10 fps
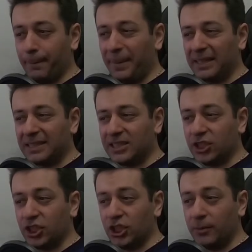a bit
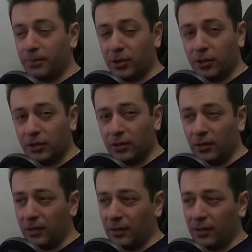cheaper,
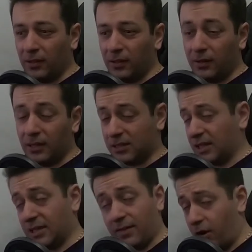
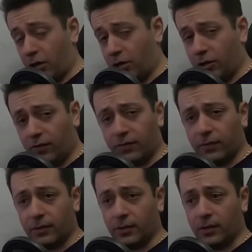as I've heard of,
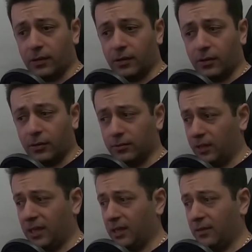on
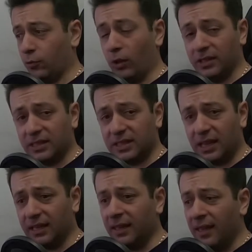the quality
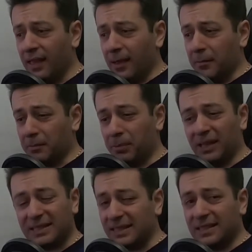side, and
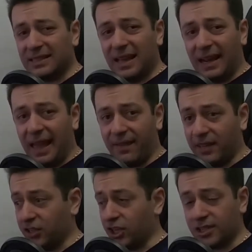plus it does not have
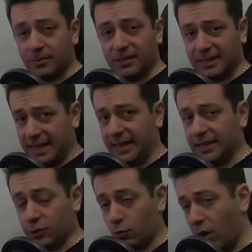an adjustable stand
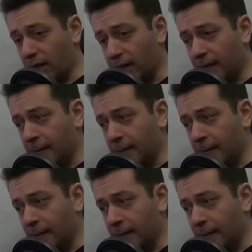as well.